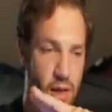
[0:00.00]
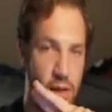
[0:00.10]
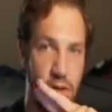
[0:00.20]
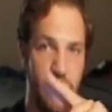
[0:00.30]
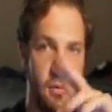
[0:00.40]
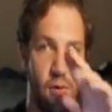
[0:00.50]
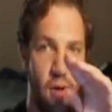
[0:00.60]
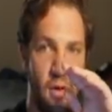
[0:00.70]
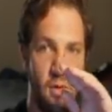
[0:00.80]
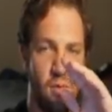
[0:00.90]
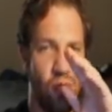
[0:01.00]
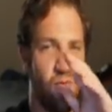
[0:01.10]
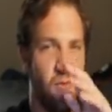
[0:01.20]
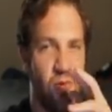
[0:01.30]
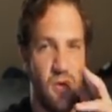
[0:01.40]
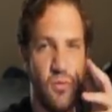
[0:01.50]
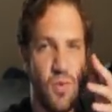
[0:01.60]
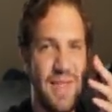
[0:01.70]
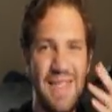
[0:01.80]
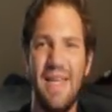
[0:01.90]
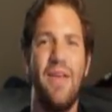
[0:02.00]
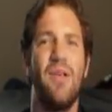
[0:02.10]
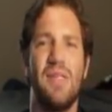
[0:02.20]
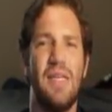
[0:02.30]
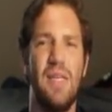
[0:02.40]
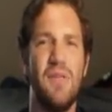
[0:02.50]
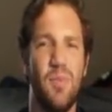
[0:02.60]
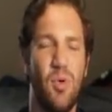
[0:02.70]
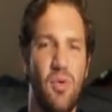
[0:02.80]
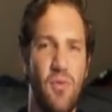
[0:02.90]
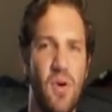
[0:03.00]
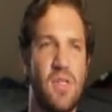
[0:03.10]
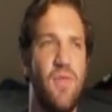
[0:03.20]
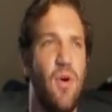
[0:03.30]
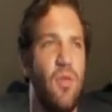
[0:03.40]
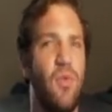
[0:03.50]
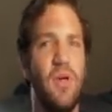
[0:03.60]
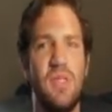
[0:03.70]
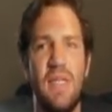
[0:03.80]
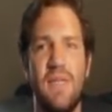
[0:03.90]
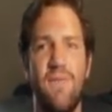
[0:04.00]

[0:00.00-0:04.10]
it was ridiculously usable, first of all. The rear seats